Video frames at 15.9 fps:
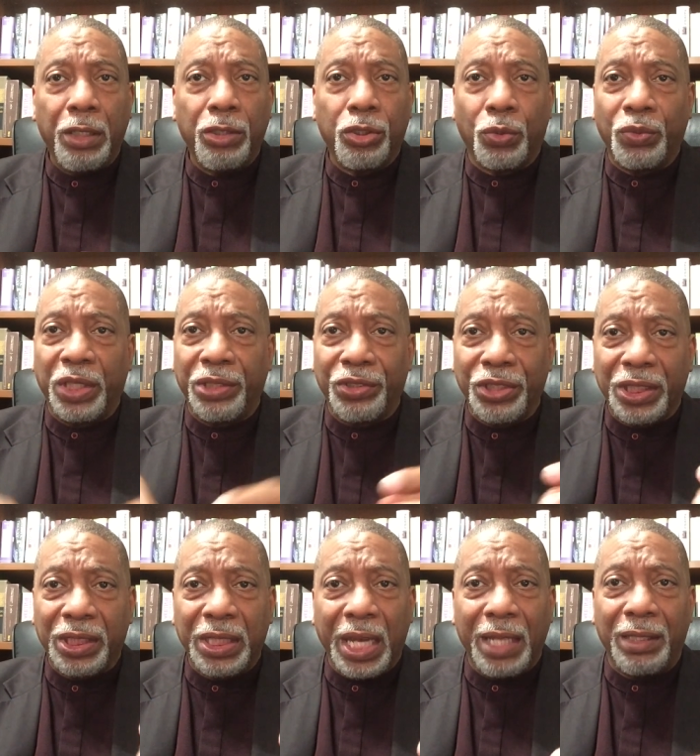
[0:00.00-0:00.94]
don't
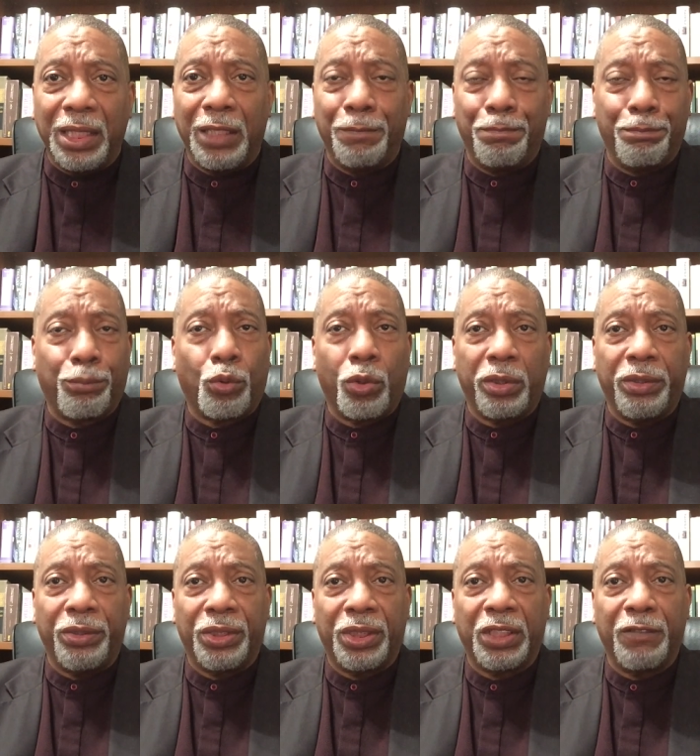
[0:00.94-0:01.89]
understand the
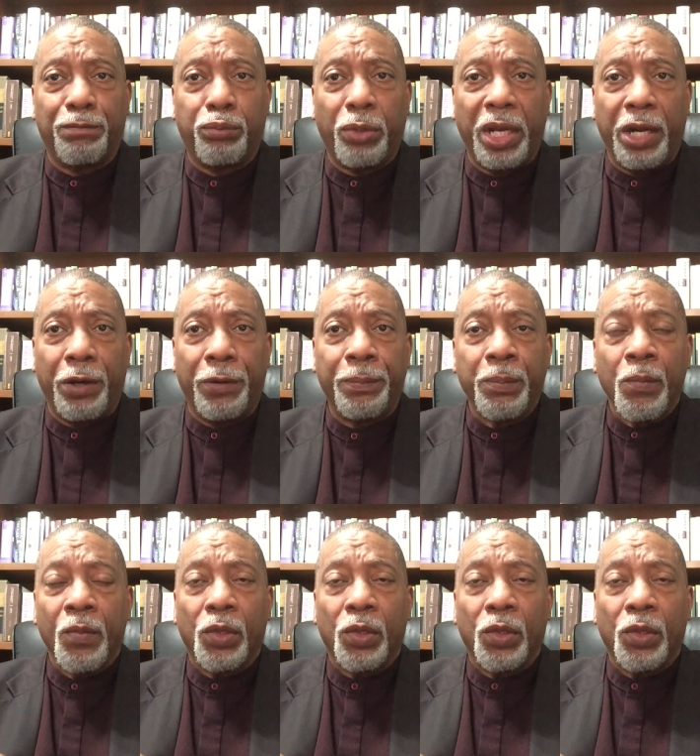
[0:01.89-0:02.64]
importance of prayer,